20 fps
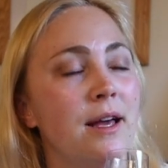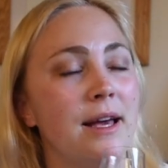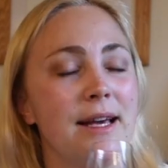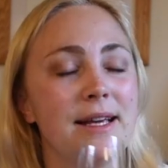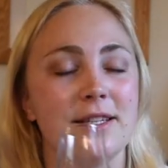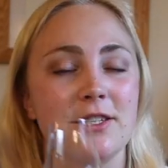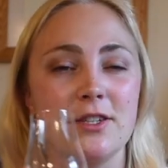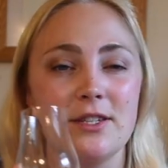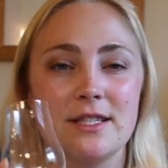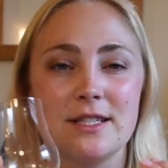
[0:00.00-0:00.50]

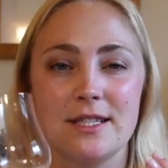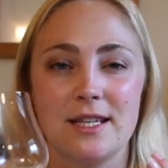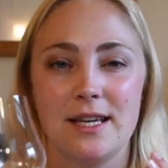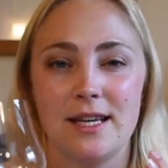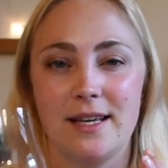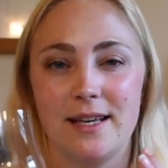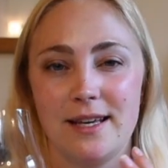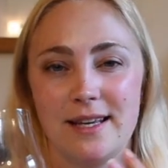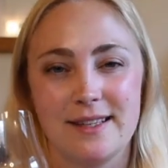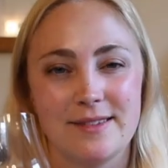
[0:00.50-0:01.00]
it
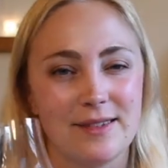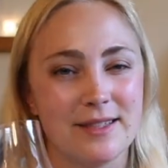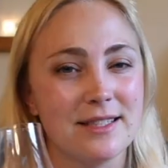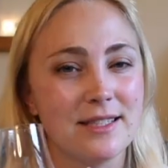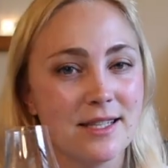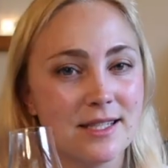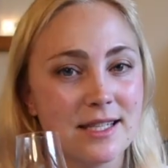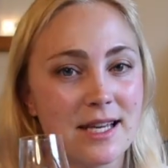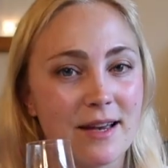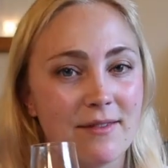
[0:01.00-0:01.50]

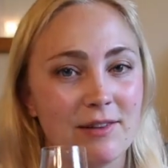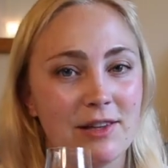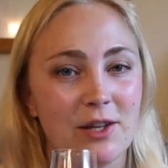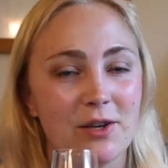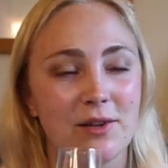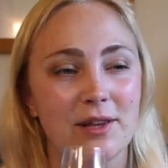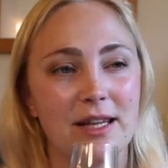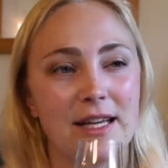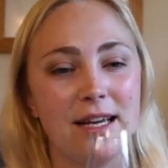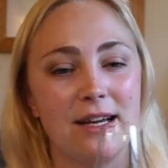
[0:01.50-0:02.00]
does have a
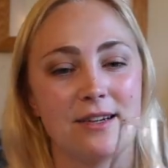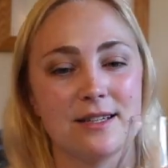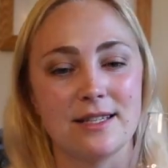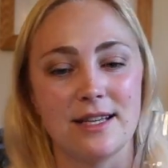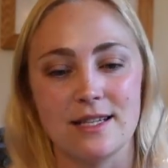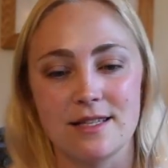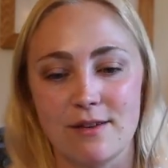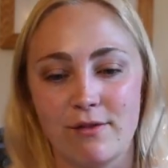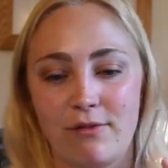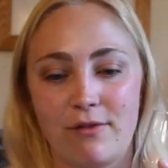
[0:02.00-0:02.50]
lot of layers. It
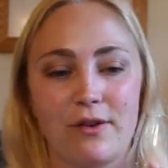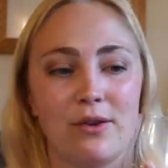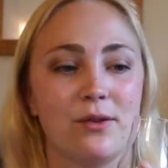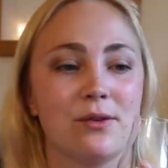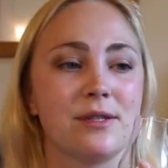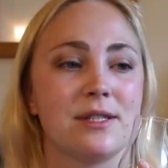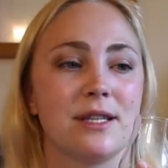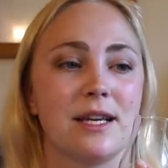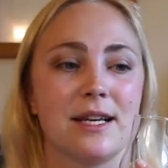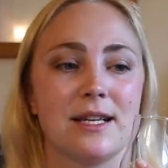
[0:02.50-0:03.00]
has the
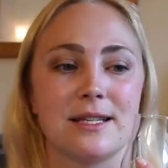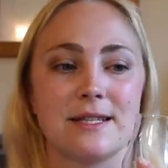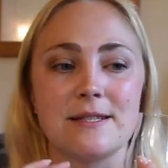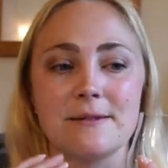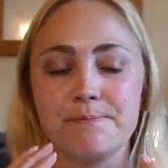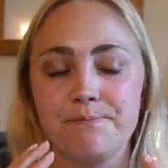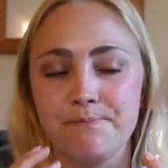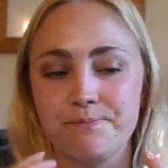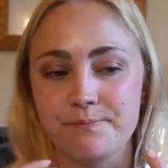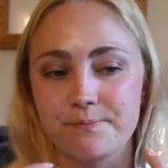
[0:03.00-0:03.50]
fruit, it
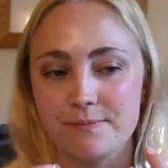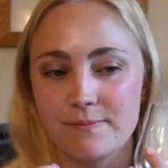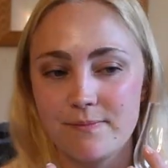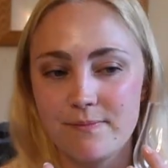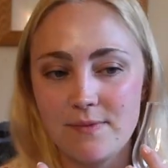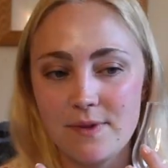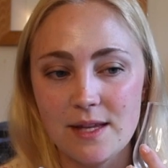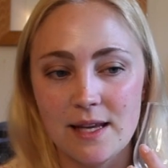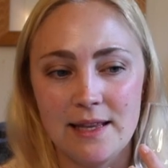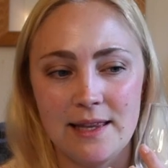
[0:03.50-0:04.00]
has
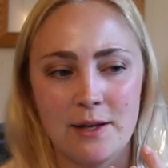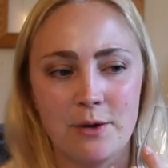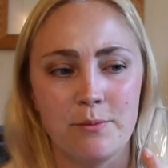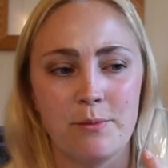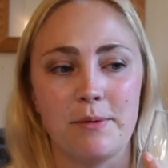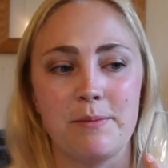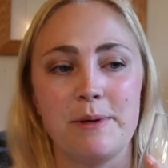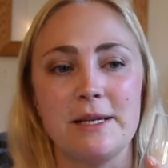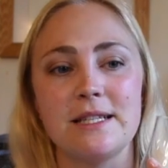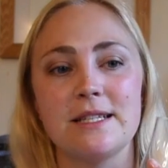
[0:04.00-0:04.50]
a little
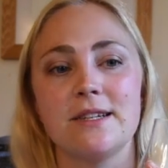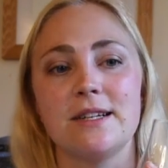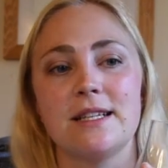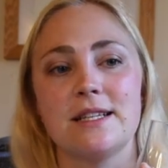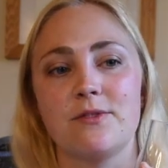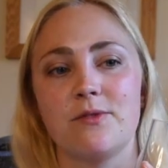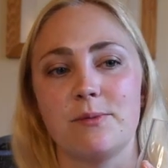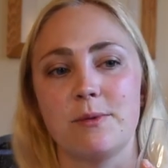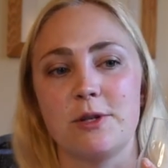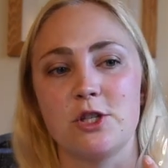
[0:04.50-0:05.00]
bit of
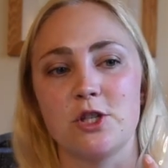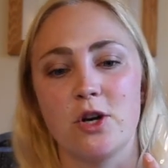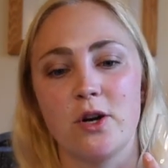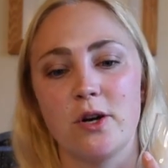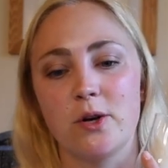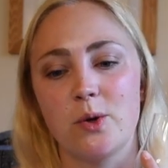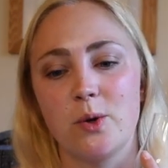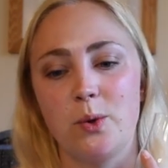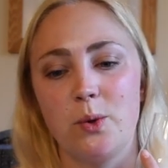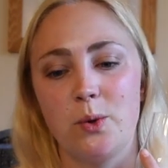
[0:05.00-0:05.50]
bitterness from the
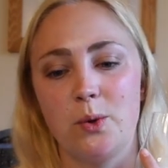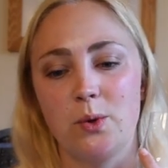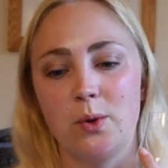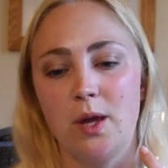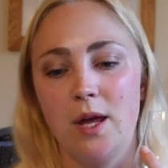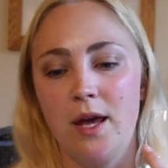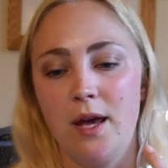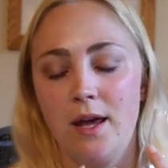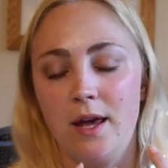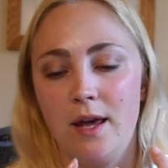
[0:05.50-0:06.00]
charcoal,
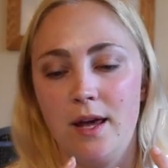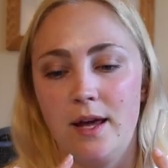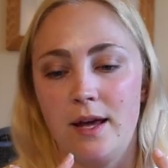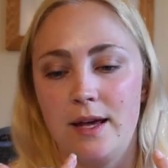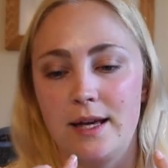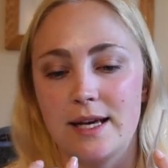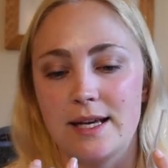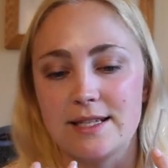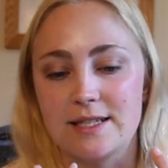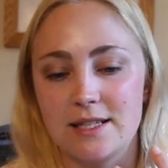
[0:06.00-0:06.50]

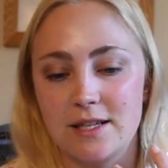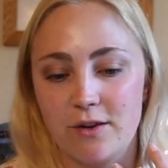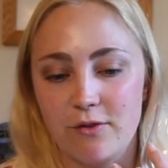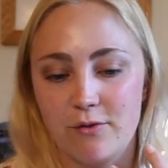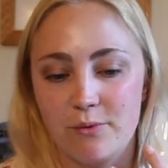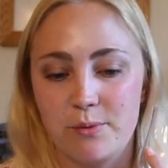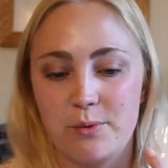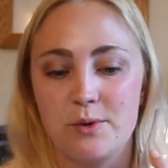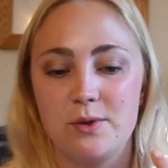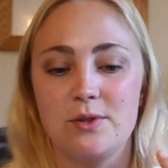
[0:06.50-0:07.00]
it has enough
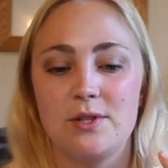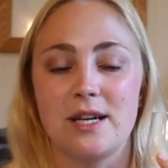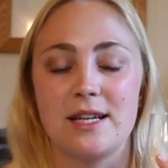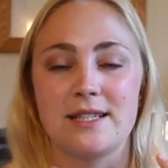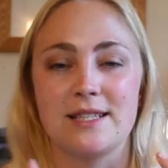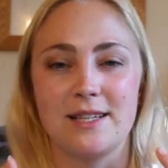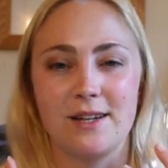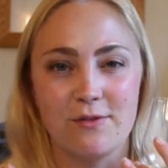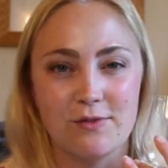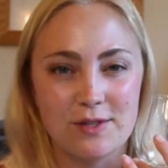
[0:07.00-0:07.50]
wood, it
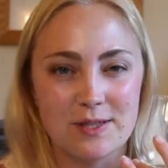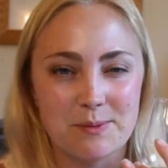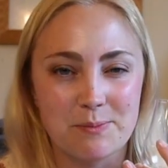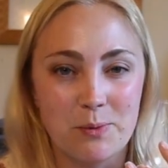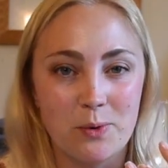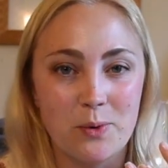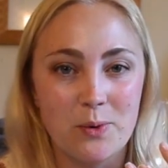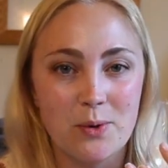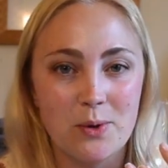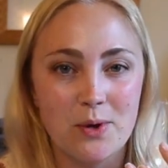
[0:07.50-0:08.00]
has enough
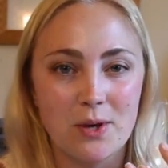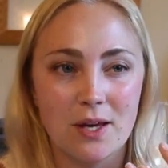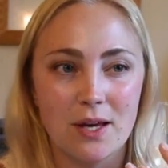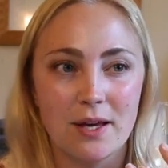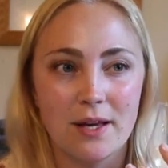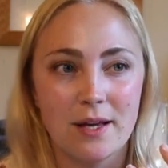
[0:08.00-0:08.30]
smoke,